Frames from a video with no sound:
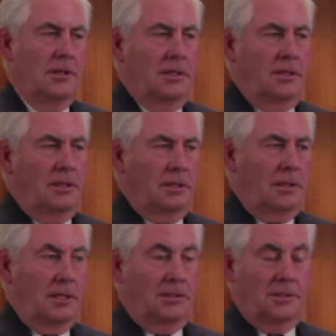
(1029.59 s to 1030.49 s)
It,
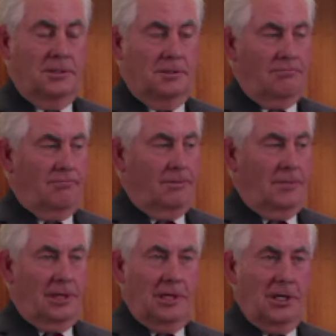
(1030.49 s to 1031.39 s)
it's
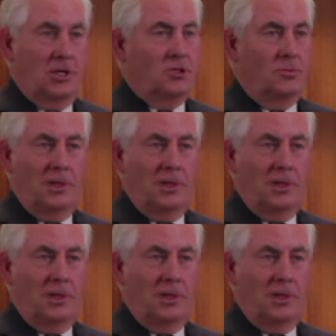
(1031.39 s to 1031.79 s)
it needs to